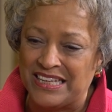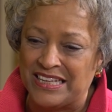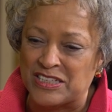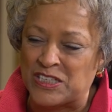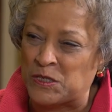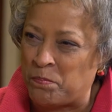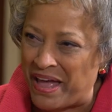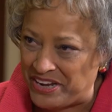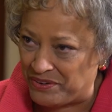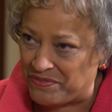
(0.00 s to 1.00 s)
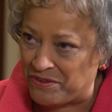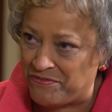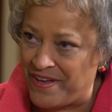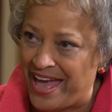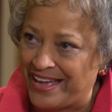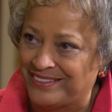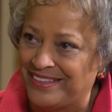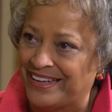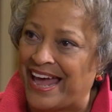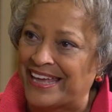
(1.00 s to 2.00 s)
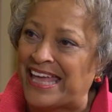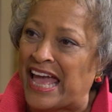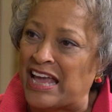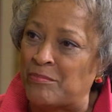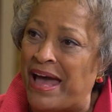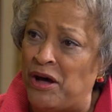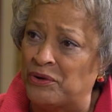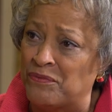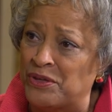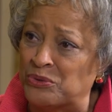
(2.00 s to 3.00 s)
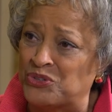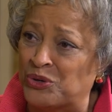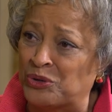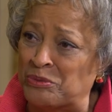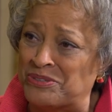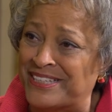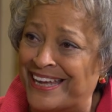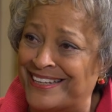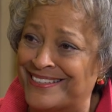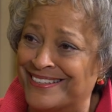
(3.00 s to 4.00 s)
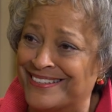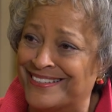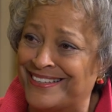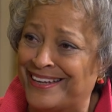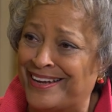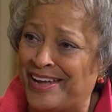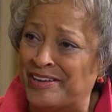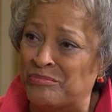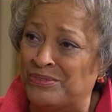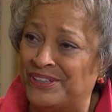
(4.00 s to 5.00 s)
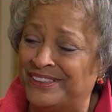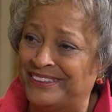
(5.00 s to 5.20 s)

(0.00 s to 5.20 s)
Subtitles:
in spite of the fact that I came out of those circumstances that I am a